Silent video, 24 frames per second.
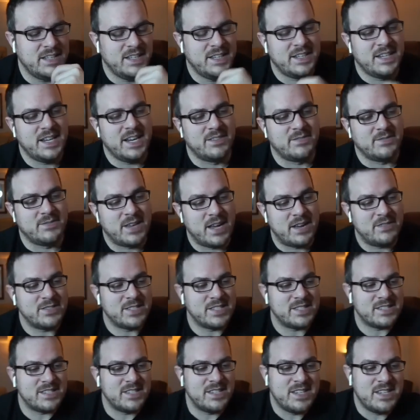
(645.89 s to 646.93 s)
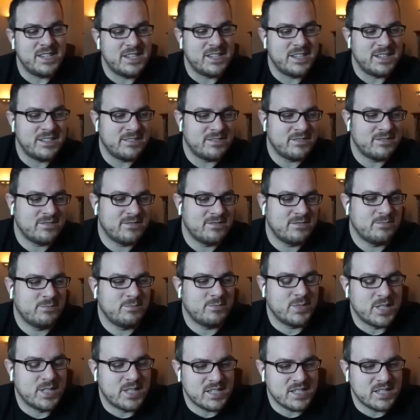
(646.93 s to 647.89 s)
Yeah, haven't seen the